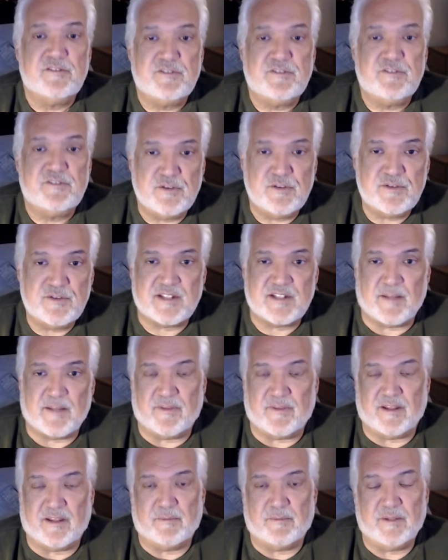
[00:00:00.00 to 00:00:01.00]
to
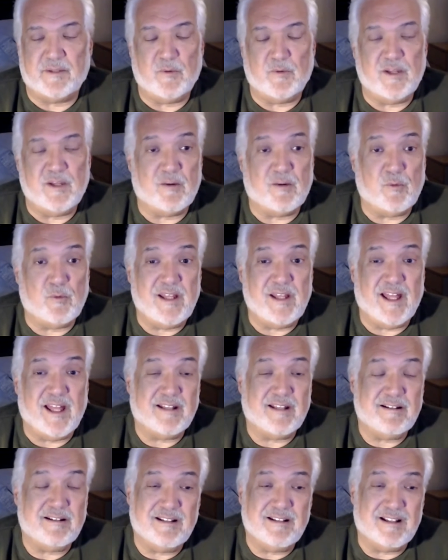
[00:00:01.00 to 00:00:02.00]
something. I mean, we
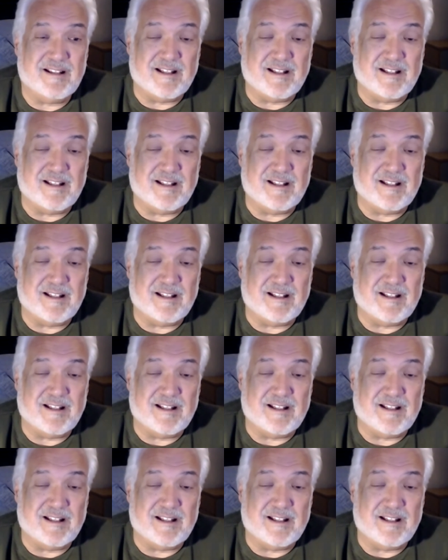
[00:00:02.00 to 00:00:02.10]
had